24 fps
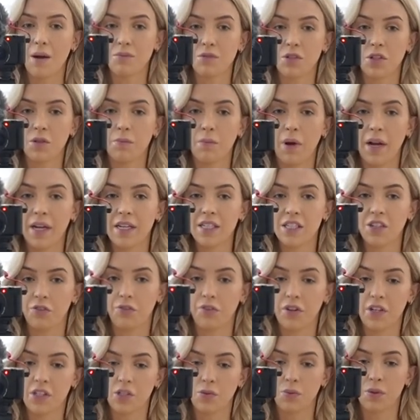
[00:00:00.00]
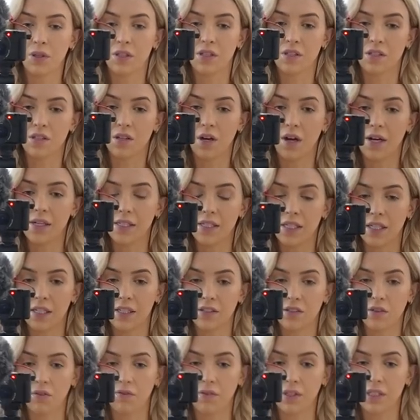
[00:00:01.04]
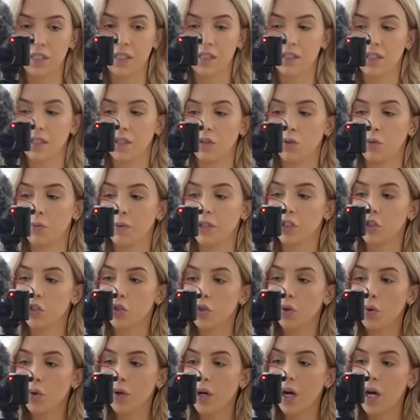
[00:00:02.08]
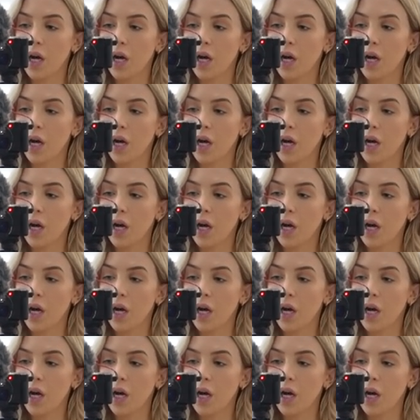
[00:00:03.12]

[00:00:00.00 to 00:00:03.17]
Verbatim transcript: So the main difference with the sizing is obviously it's a little bit shorter,